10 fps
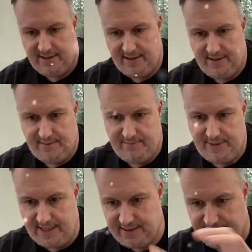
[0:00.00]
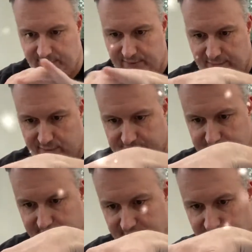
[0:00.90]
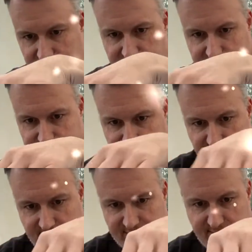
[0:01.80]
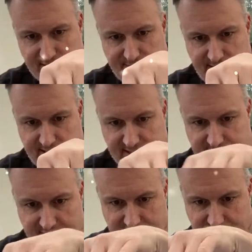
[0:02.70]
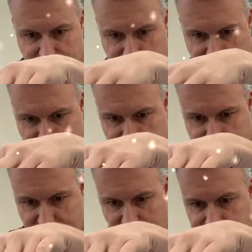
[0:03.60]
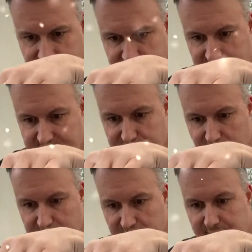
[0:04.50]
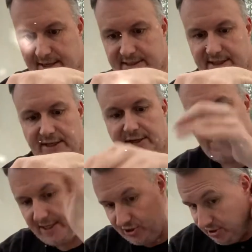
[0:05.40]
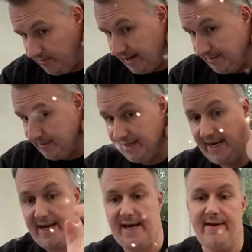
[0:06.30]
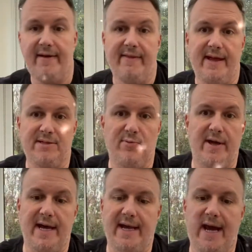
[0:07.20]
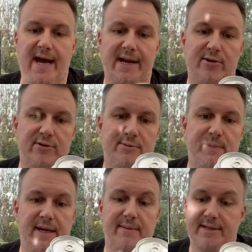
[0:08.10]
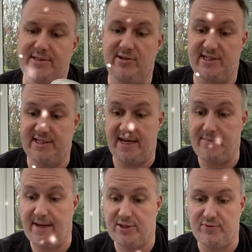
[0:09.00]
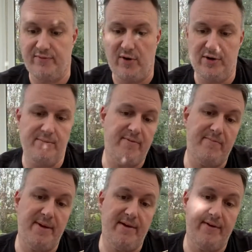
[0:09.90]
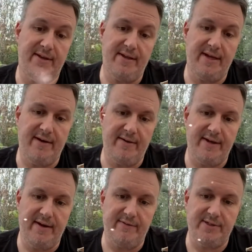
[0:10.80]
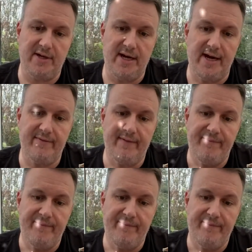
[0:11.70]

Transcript: but that's a 440ml can, but that looks a much bigger. So I think that's probably because of the nitro element in it. That's why that can looks bigger, but it's got the same actual volume of beer in it than the others have.